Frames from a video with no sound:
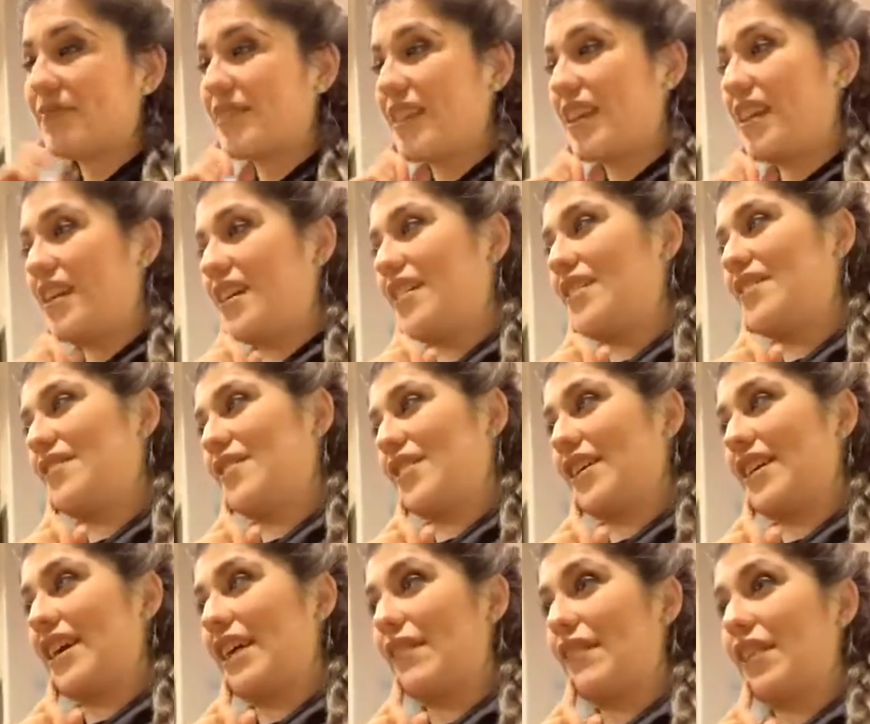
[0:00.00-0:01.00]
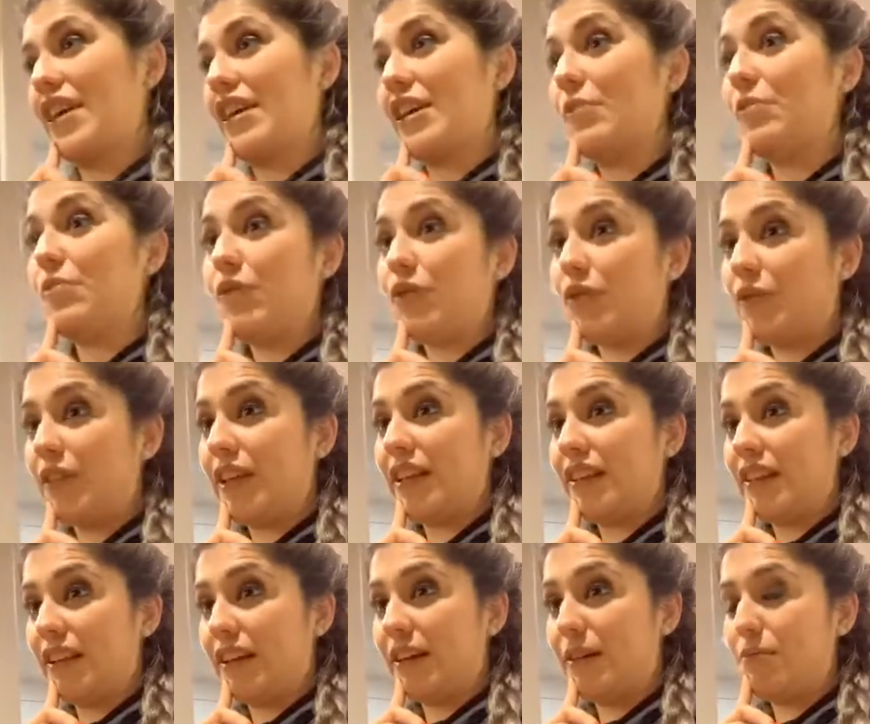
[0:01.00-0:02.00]
I feel like having like a movie
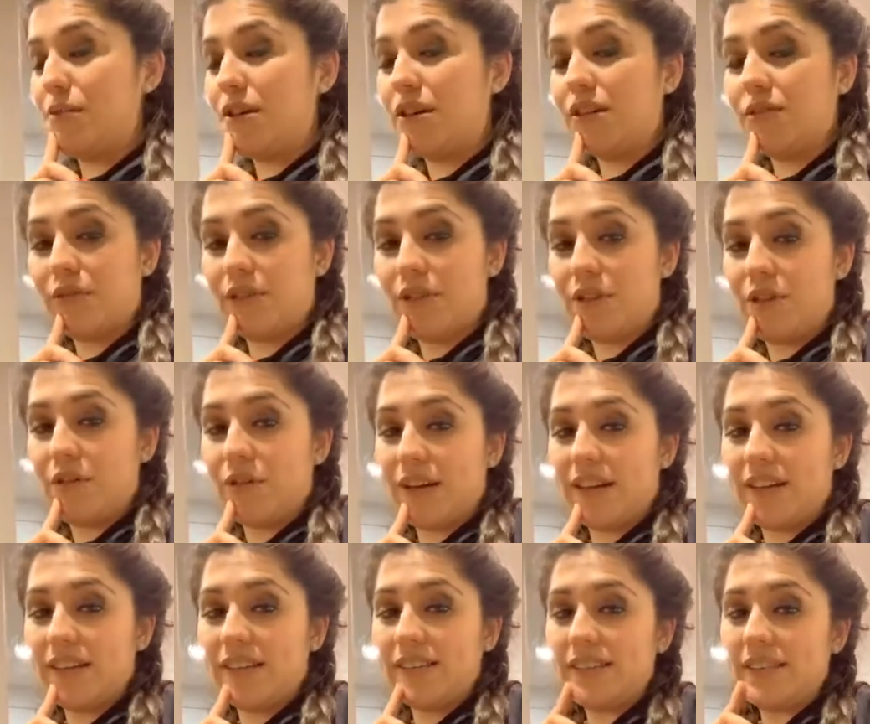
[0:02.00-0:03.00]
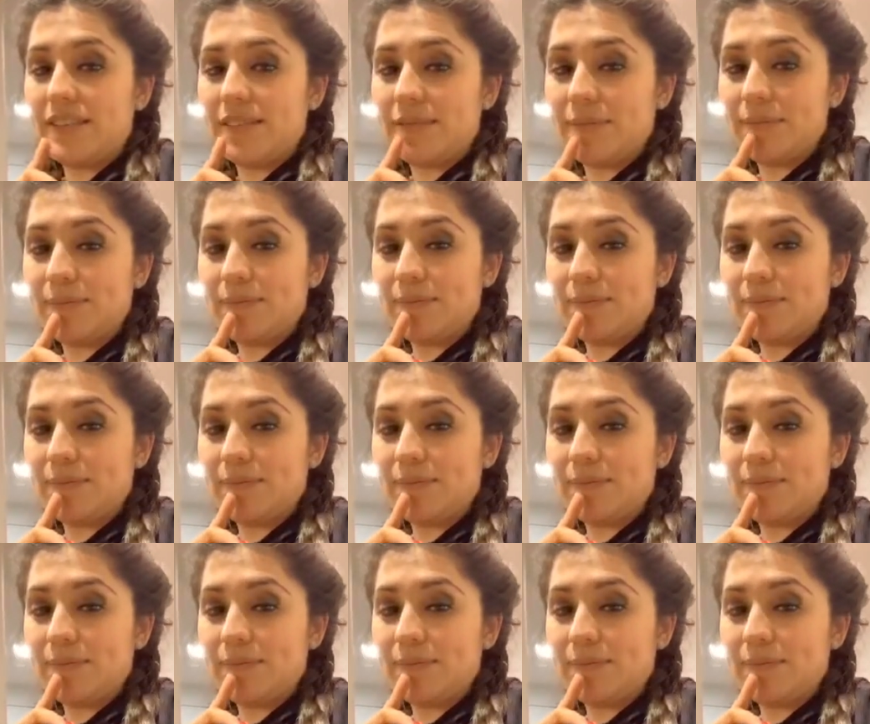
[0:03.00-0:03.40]
club with you guys.